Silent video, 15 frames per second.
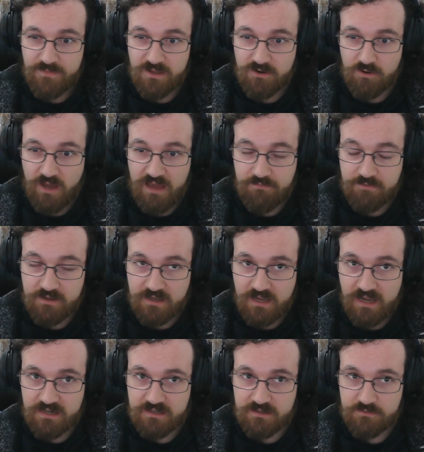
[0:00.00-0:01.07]
having
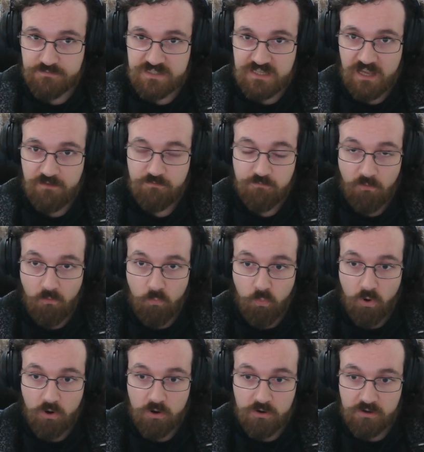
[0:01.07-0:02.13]
kind of safe for
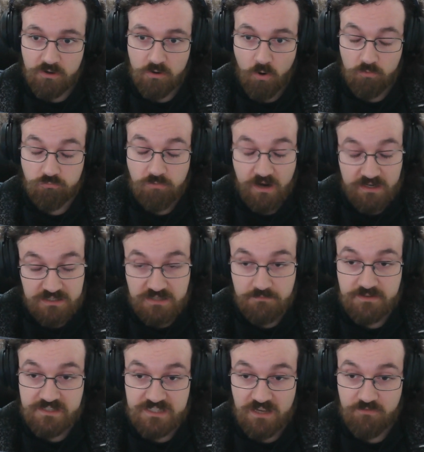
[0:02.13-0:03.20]
work or
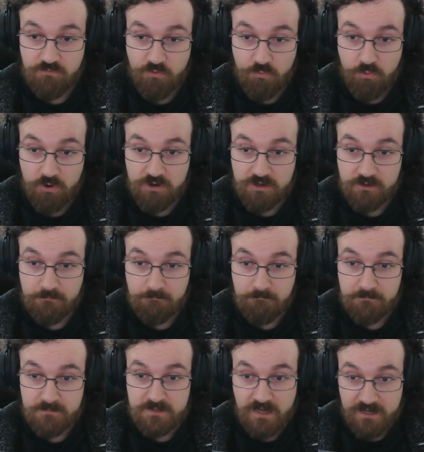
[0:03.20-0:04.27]
relatively safe for work
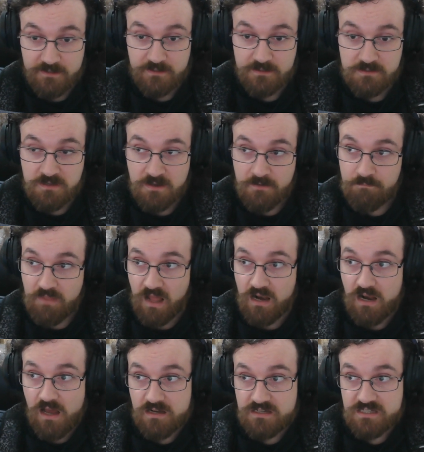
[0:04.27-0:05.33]
titles
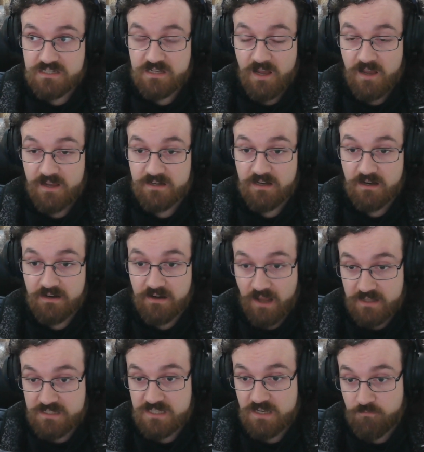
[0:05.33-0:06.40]
alongside
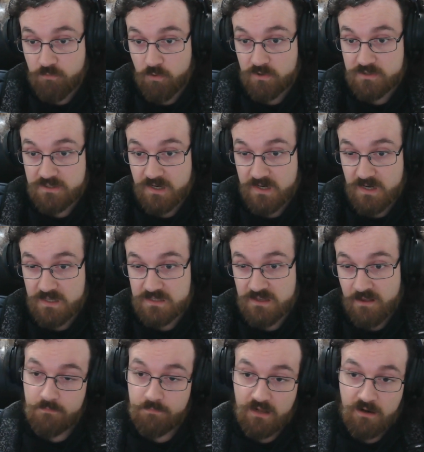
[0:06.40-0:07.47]
not safe for work titles.
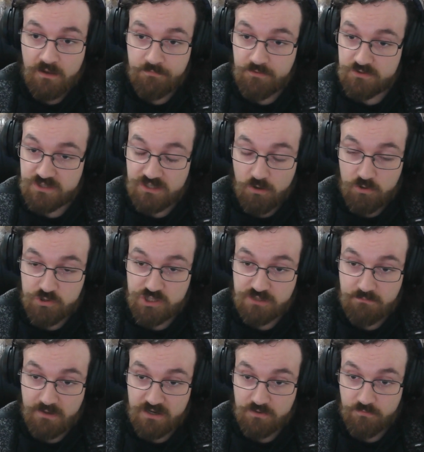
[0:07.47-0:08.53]
They love using ocean
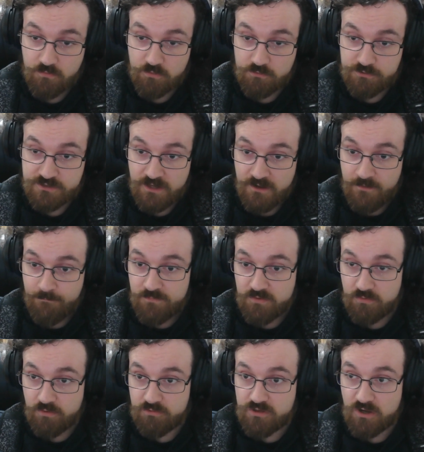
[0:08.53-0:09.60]
metaphors. So
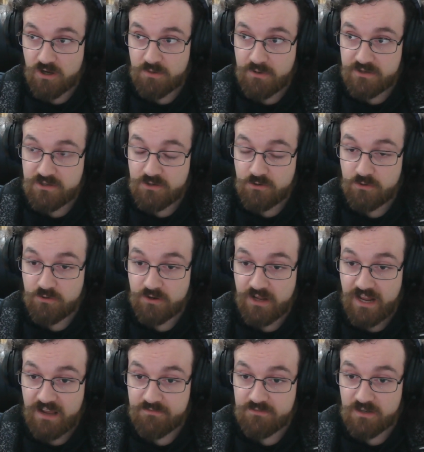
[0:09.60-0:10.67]
they were talking about, you're going
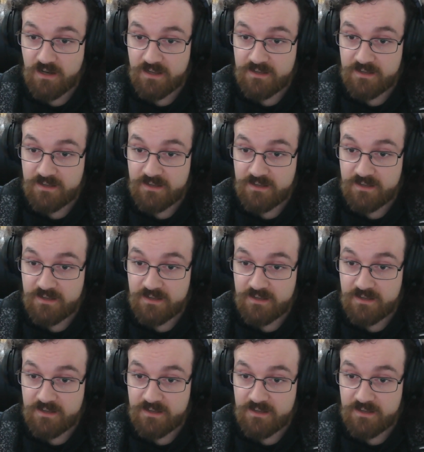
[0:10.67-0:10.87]
to have to